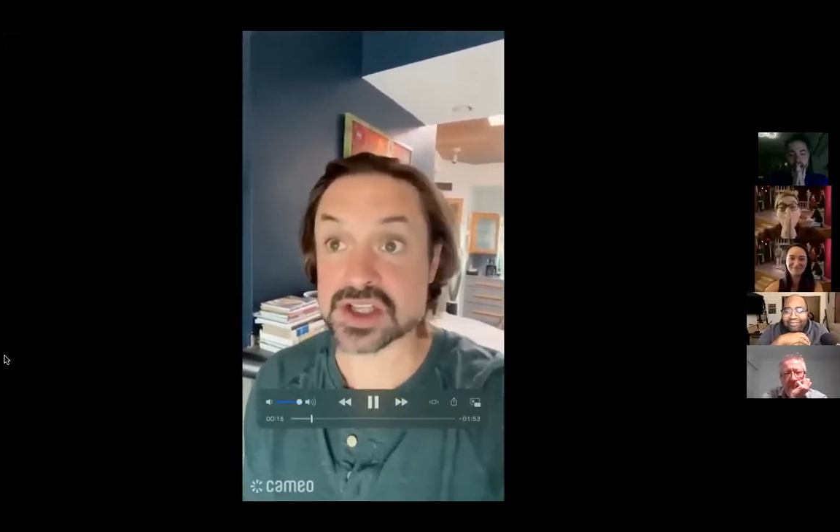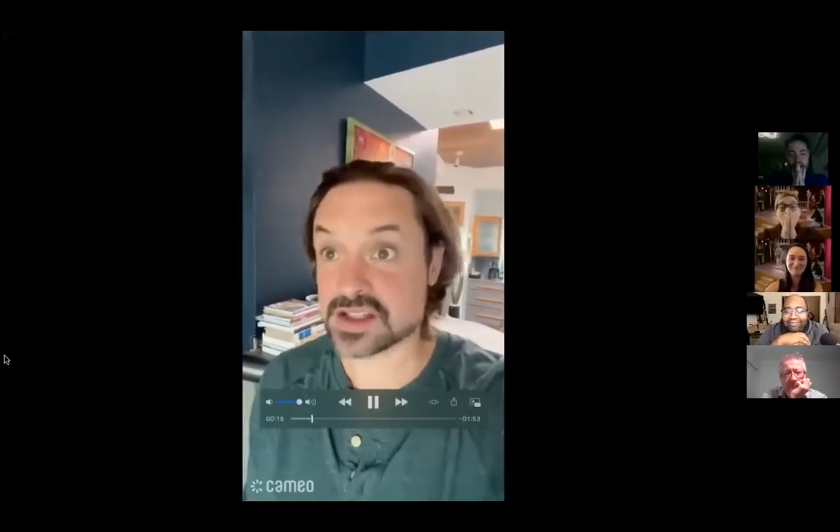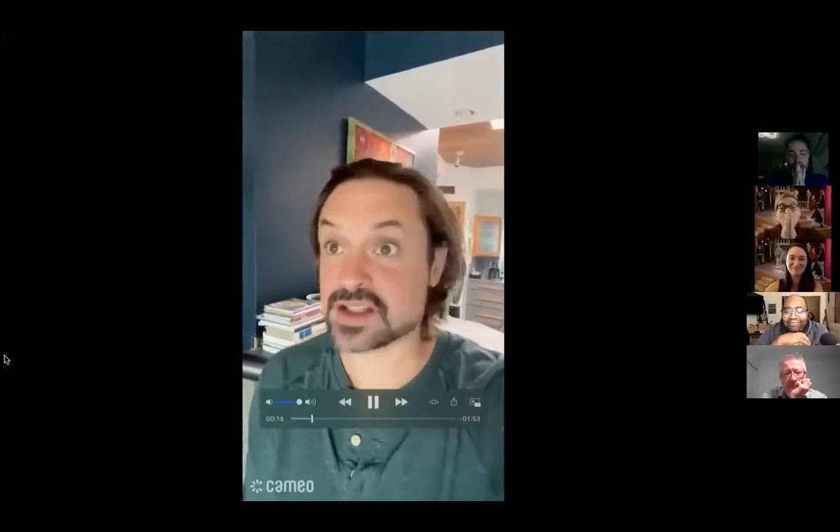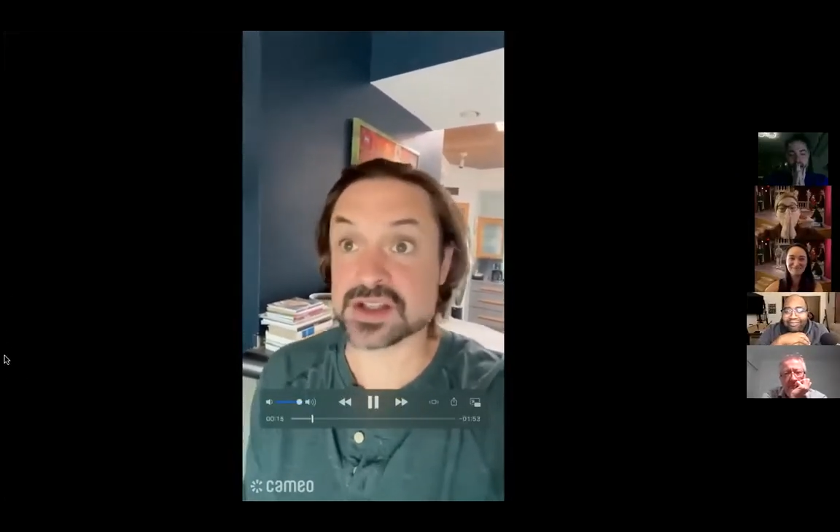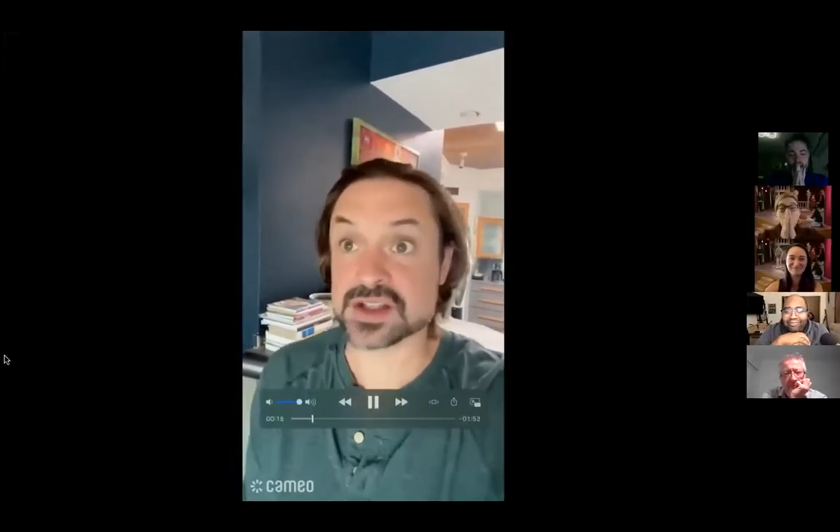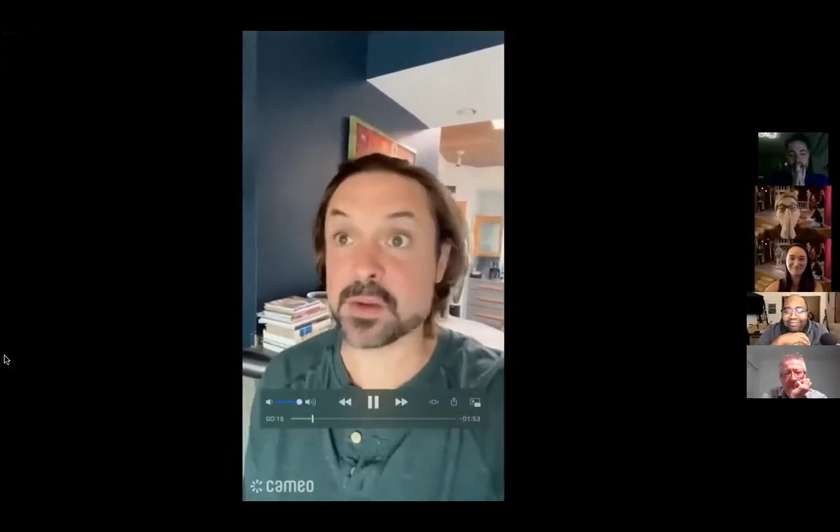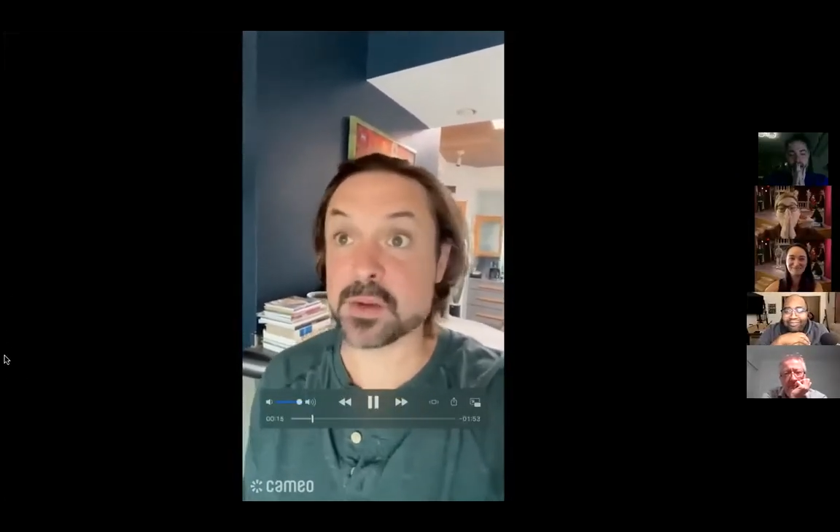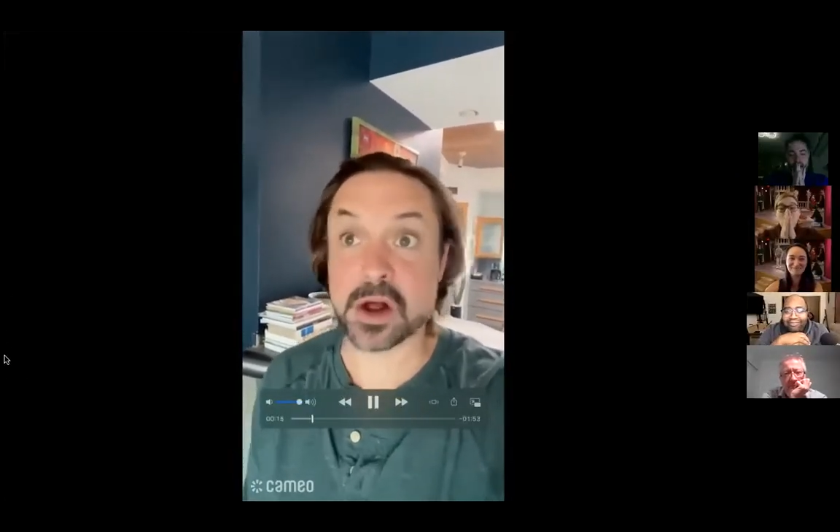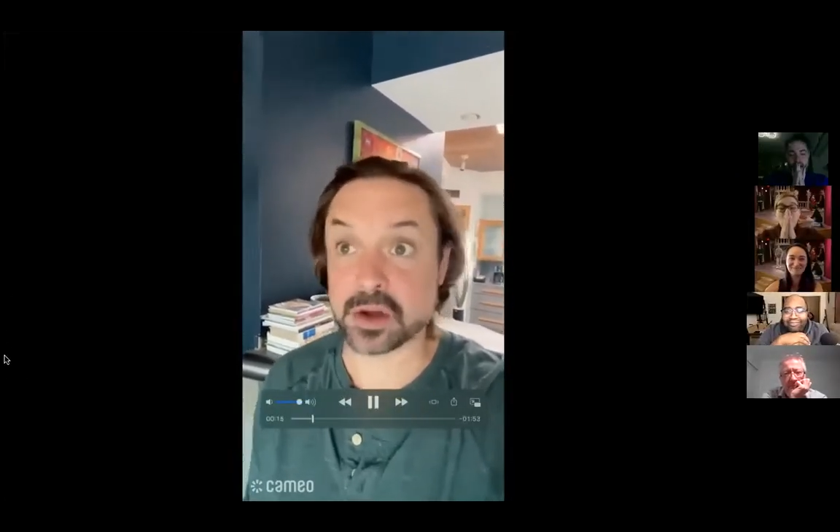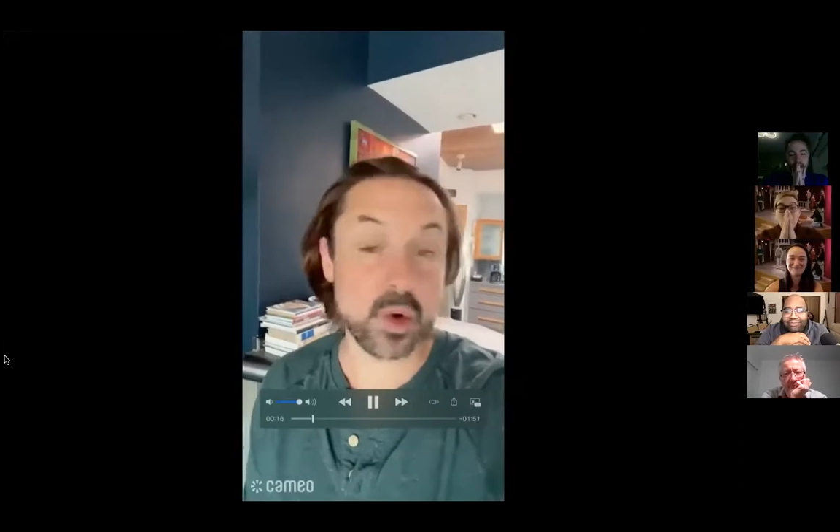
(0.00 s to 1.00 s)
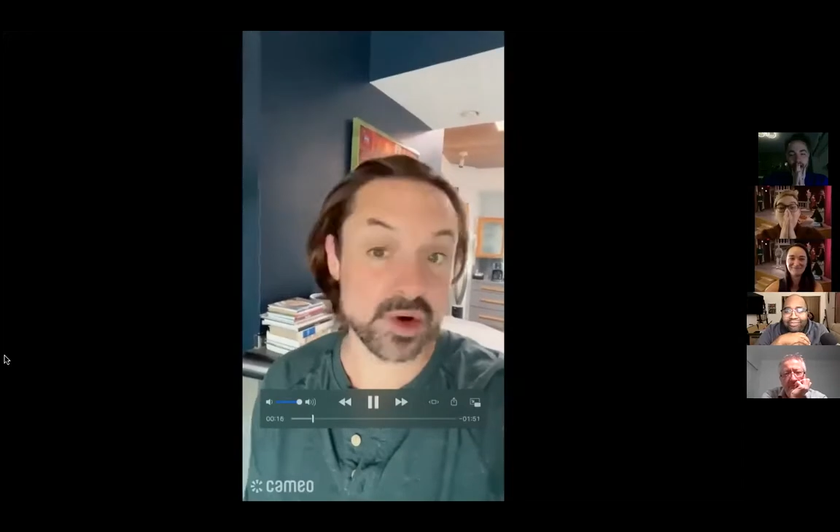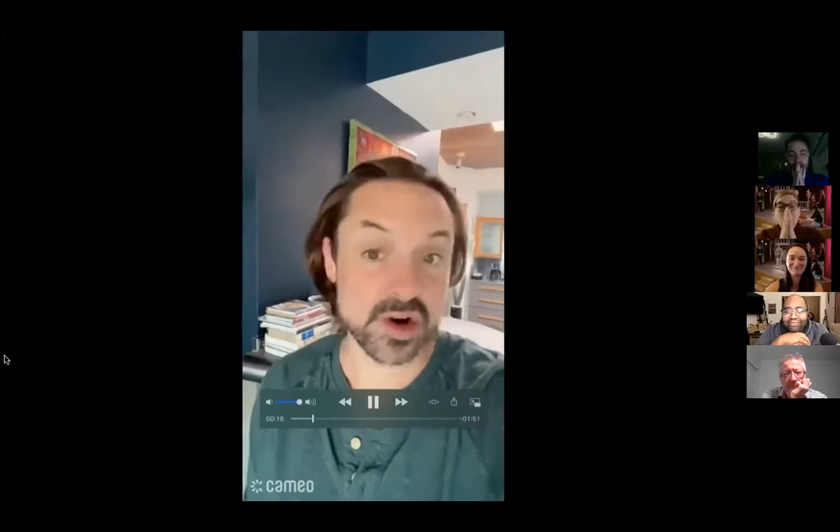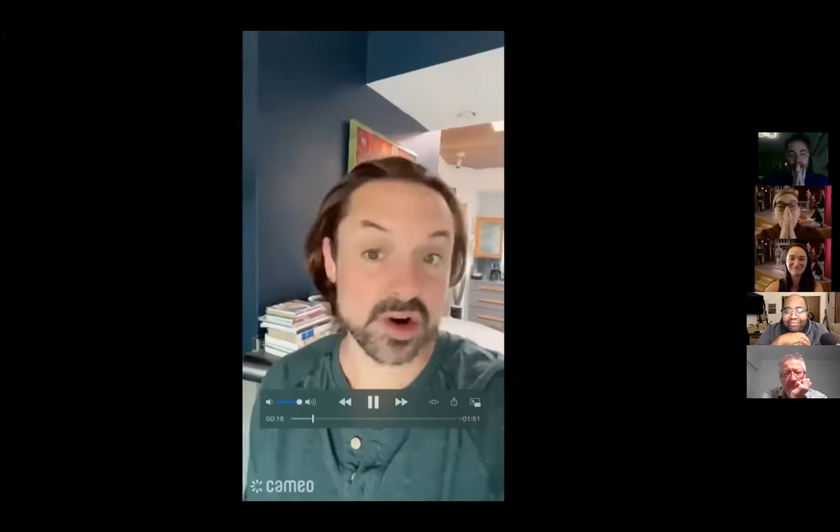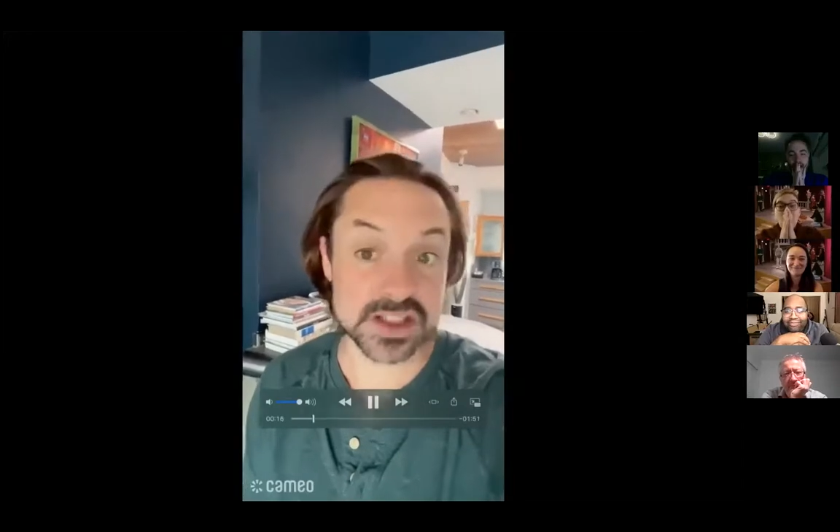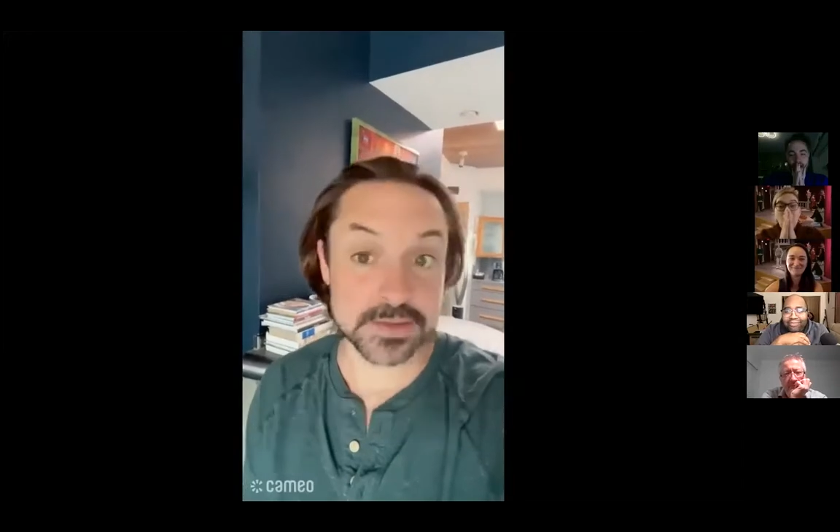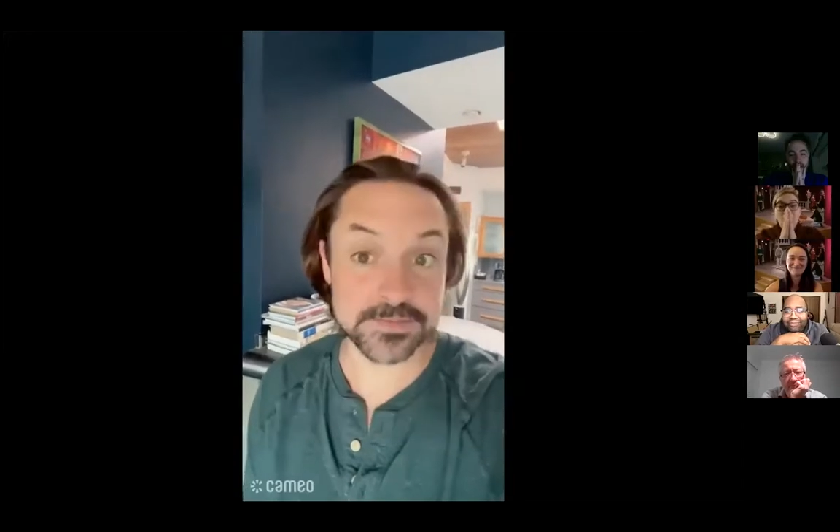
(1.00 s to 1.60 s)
that this is a small little corner of it,